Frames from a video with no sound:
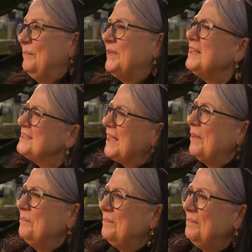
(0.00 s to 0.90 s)
There's
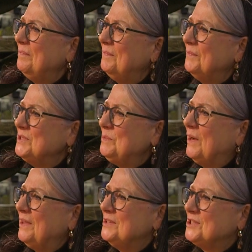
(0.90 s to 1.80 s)
that Monty
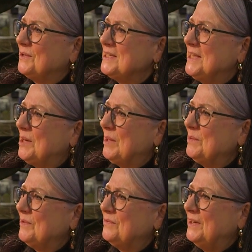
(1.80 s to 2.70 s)
Python joke, isn't there,
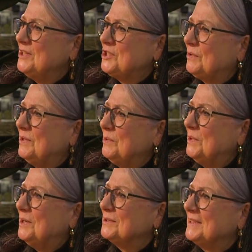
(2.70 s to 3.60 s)
about the funniest joke in the
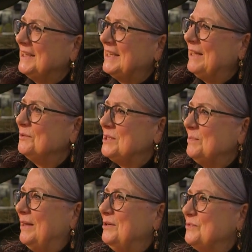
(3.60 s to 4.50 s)
world, and it kills the man